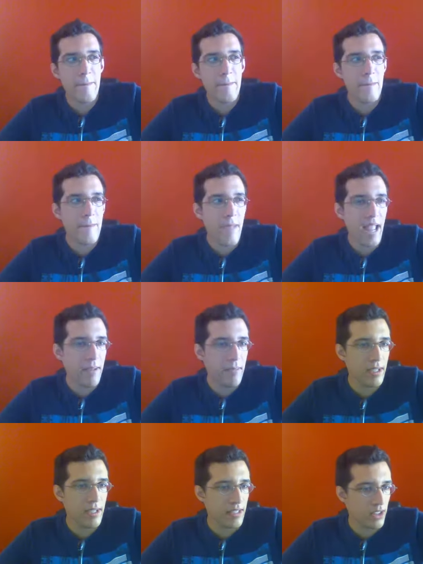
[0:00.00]

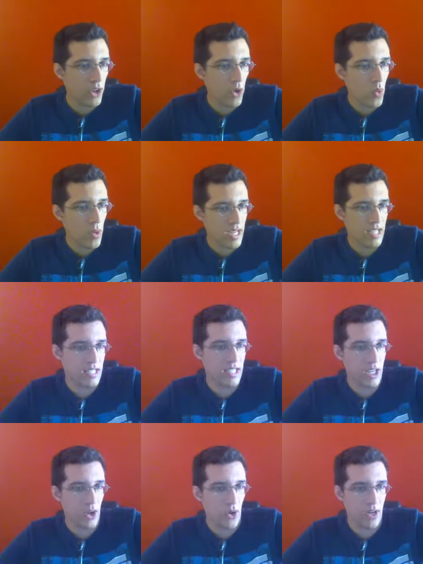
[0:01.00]
maybe he'll go
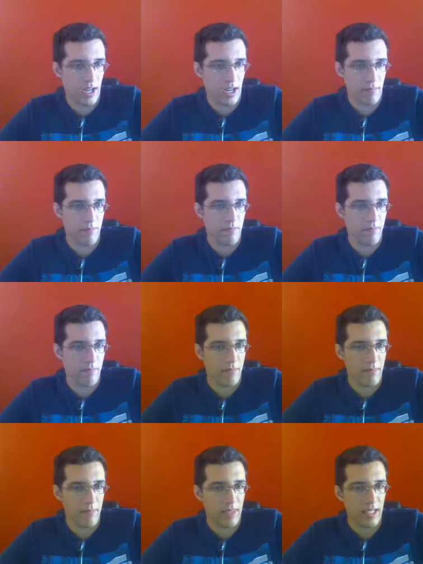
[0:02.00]
easy on him.
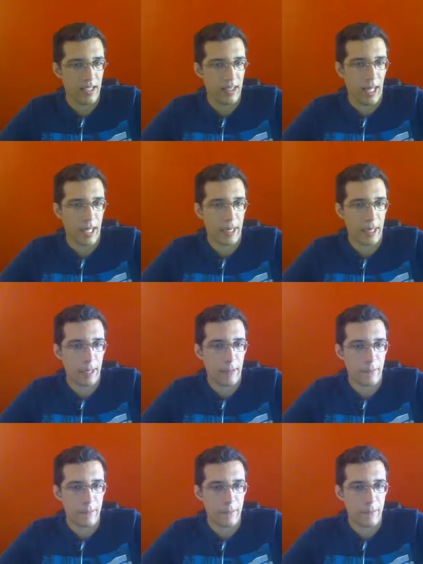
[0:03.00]
Like,